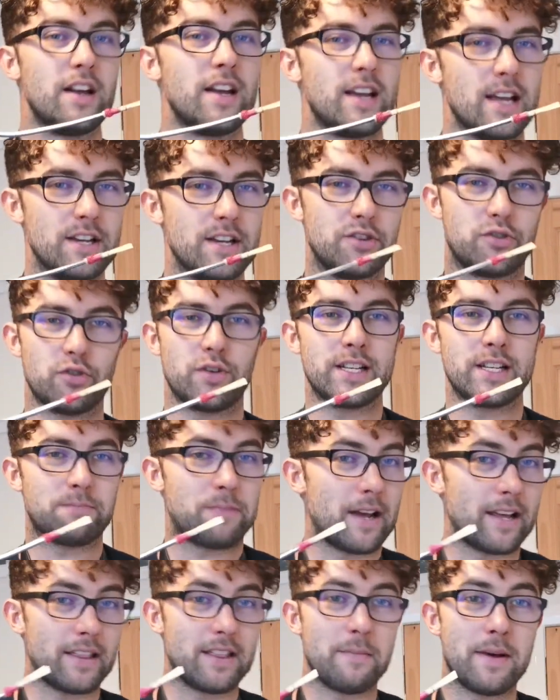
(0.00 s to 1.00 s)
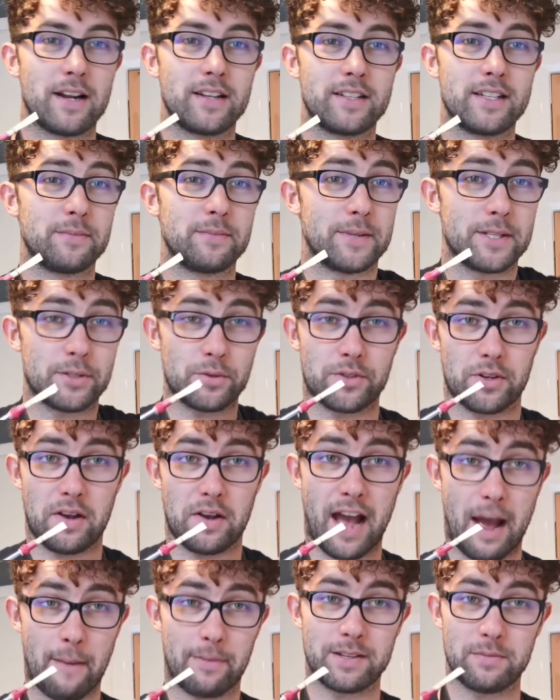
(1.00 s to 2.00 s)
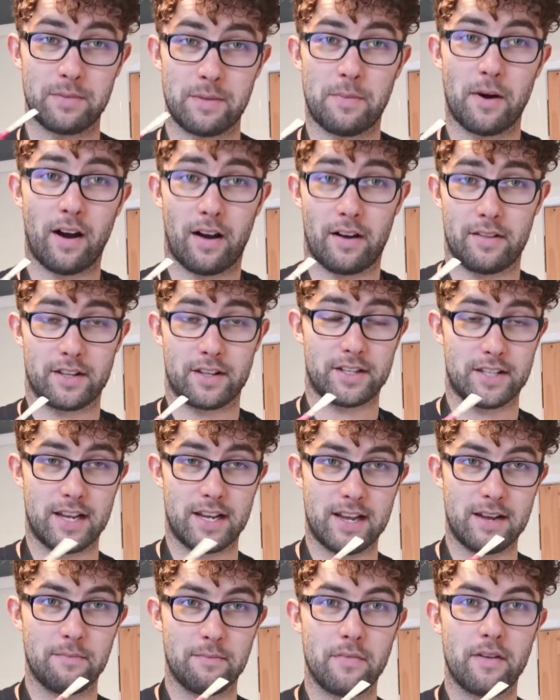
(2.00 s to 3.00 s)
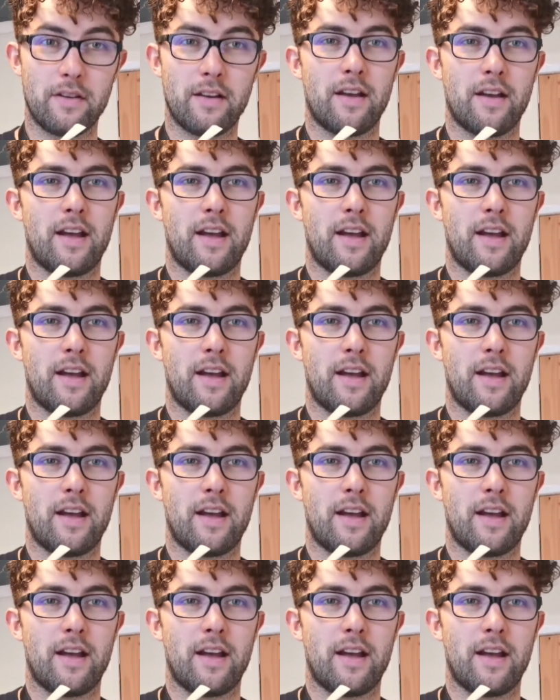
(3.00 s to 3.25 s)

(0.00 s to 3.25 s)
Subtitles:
enjoys playing the melodies but is also happy to be part of the team